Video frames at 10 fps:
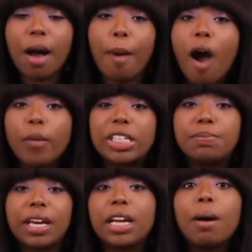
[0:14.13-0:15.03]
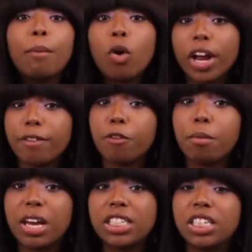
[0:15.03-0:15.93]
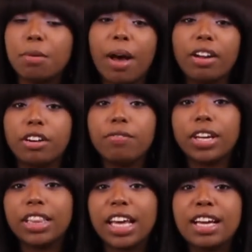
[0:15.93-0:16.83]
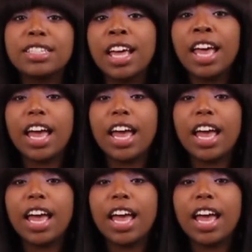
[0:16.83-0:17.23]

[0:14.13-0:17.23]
I'm always picking up more information about different things,